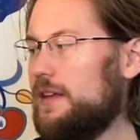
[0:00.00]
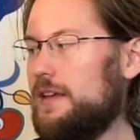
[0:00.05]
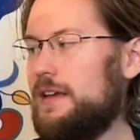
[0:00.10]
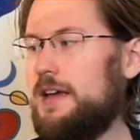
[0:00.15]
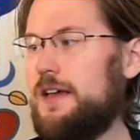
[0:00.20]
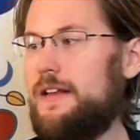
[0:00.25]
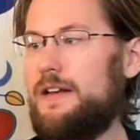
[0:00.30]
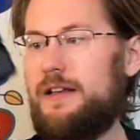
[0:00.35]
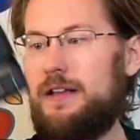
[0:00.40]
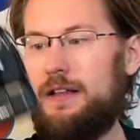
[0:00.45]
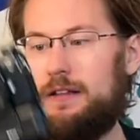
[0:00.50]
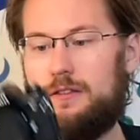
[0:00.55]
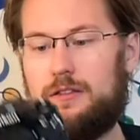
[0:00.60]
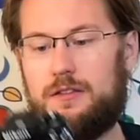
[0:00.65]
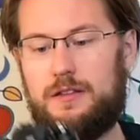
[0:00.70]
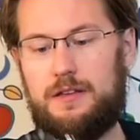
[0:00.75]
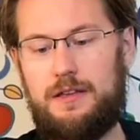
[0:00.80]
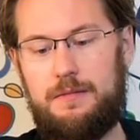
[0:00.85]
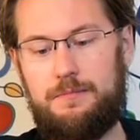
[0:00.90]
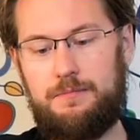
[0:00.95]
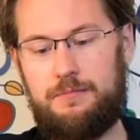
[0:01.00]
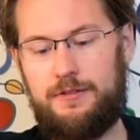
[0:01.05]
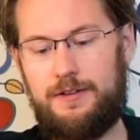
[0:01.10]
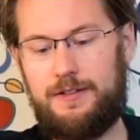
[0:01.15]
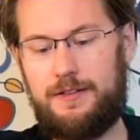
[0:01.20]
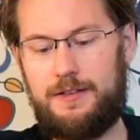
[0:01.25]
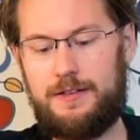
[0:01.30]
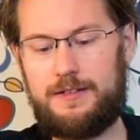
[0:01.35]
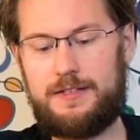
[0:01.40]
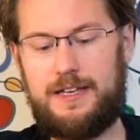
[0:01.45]
And it's a
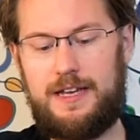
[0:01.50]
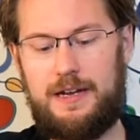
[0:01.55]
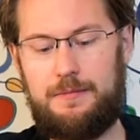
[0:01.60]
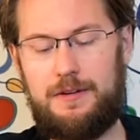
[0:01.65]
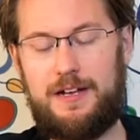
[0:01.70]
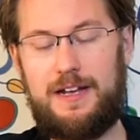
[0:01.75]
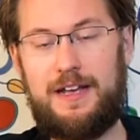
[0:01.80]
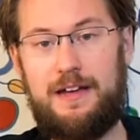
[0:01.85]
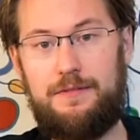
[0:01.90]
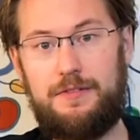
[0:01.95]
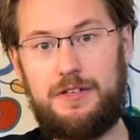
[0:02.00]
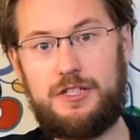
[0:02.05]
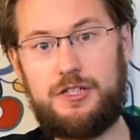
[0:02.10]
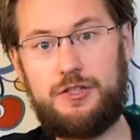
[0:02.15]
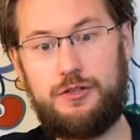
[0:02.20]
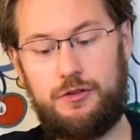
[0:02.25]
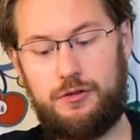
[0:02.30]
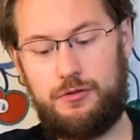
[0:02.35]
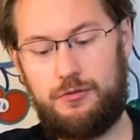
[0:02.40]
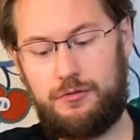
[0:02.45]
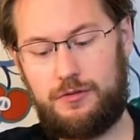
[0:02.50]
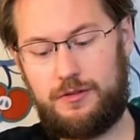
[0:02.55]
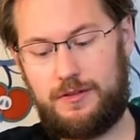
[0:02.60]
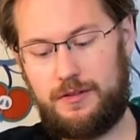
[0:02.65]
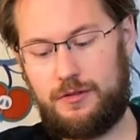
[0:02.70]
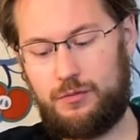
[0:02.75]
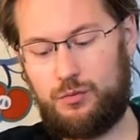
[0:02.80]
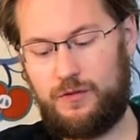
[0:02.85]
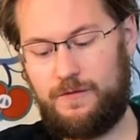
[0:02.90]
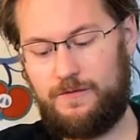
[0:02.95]
brilliant camera. I haven't used
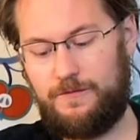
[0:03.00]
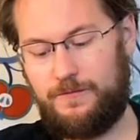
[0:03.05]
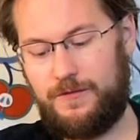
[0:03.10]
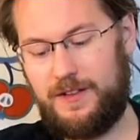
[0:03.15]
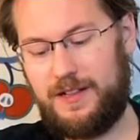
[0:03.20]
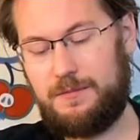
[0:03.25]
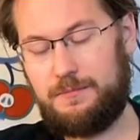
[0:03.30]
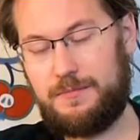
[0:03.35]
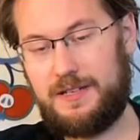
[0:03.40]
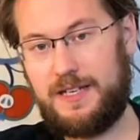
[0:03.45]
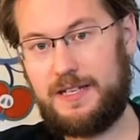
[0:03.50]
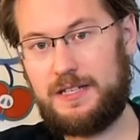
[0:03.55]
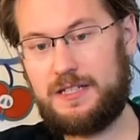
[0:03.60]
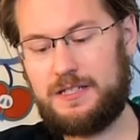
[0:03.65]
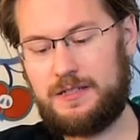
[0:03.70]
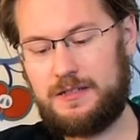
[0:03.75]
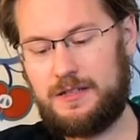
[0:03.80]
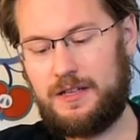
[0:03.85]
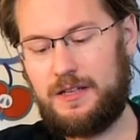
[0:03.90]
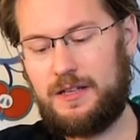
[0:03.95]
this with film yet,